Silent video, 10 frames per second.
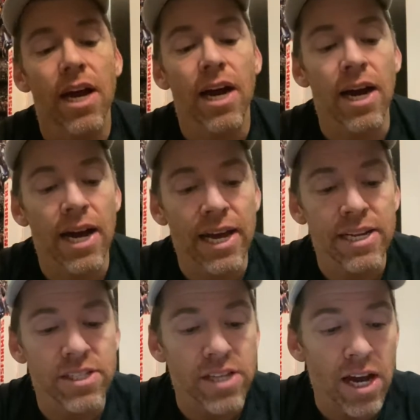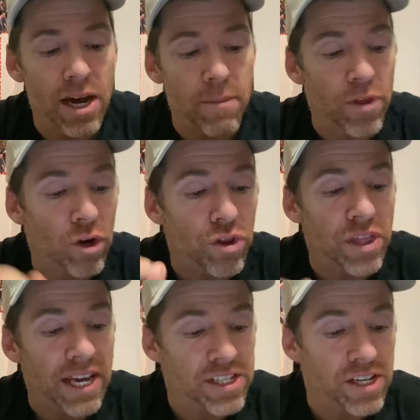And the good
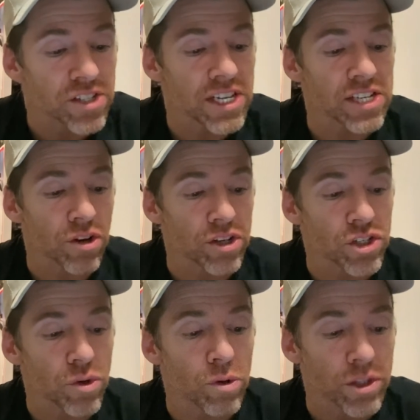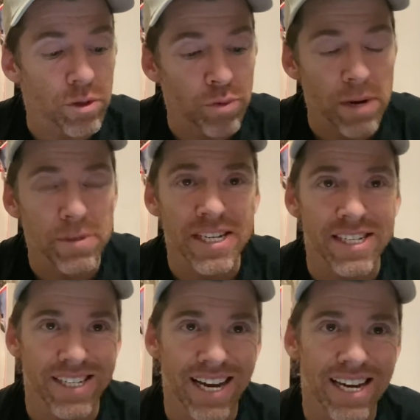thing is you can see he's got his sword, so it's pretty much
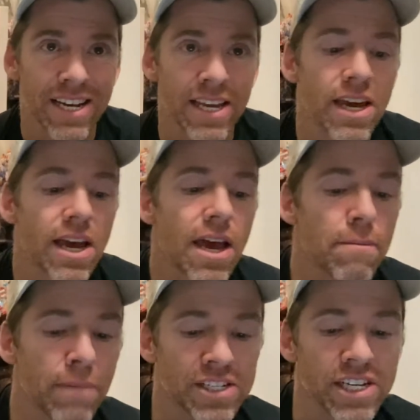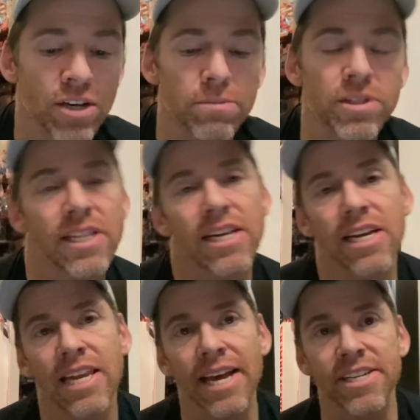exactly matching up to their
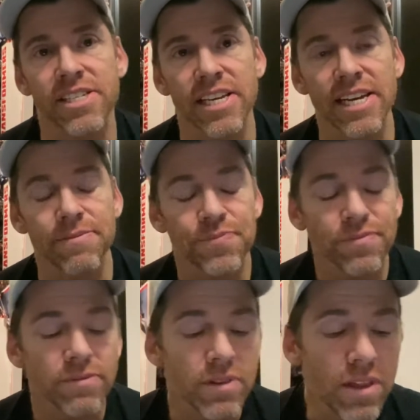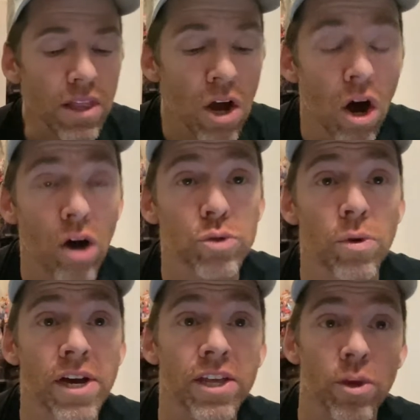legacy
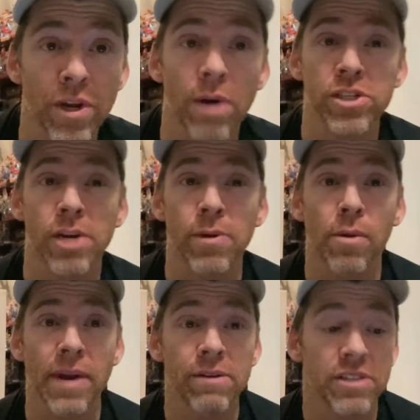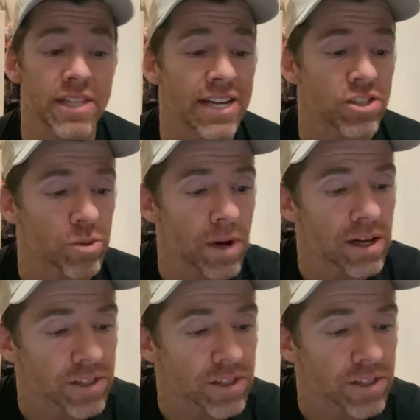artwork that we know is going to be coming out in that as well.